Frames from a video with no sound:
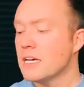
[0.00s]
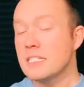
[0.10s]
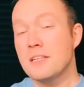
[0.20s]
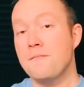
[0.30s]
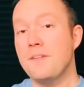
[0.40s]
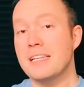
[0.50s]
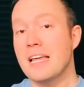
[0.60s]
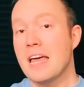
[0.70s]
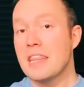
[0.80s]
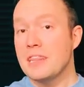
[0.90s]
to fit
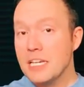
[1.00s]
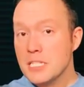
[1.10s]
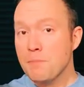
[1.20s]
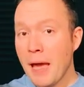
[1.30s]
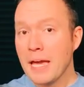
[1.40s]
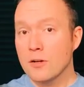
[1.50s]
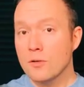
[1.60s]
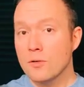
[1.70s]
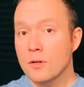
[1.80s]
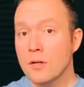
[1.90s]
this
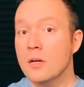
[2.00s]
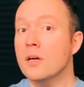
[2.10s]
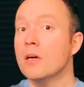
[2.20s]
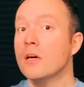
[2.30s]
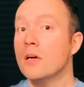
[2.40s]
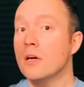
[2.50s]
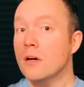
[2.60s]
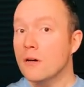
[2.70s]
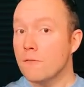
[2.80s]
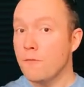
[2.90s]
panel
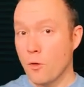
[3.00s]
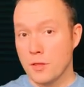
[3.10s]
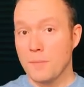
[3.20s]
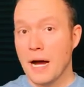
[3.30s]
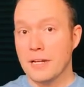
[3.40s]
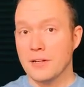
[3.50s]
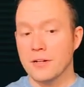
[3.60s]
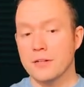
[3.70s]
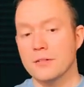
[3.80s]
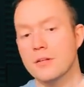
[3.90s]
for the binder.
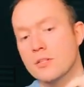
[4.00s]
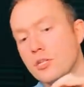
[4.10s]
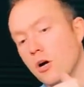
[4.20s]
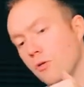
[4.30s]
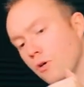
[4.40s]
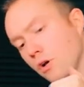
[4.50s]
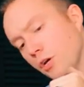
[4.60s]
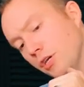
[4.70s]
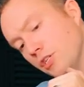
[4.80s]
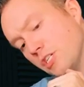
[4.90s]
So
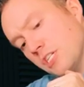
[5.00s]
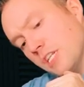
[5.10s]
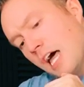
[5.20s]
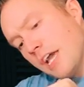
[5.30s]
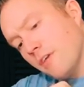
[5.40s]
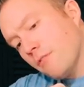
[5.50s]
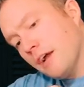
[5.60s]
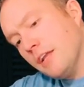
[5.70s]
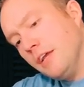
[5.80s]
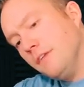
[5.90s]
you just slide it right
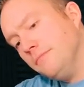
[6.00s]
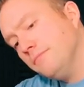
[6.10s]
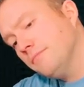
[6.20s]
in.